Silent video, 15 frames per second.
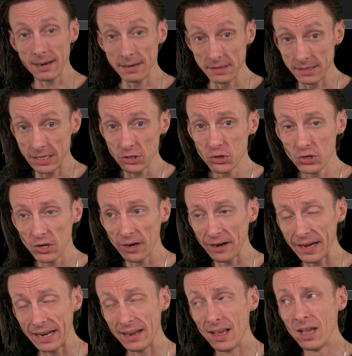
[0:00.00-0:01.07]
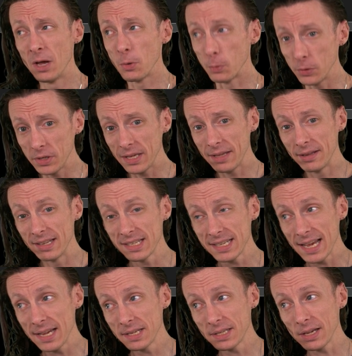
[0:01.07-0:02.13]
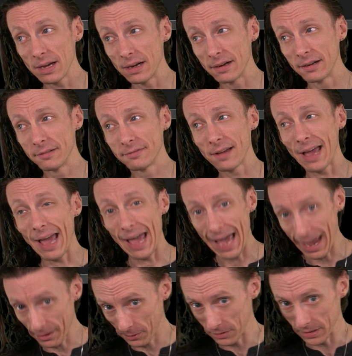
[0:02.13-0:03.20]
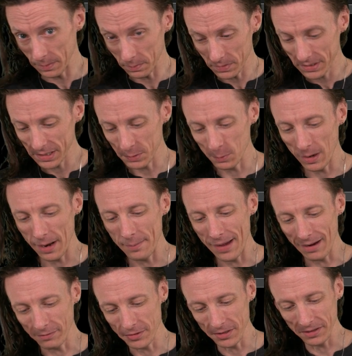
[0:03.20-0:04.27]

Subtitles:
dictionary, really in this case, of acronyms is what I'm after,